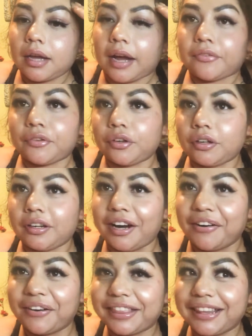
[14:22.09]
after
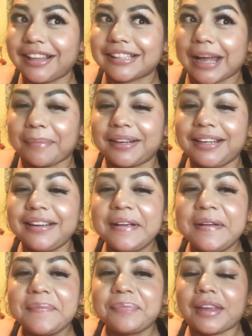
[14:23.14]
everything that's happening
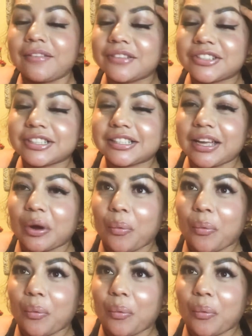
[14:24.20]
i was just like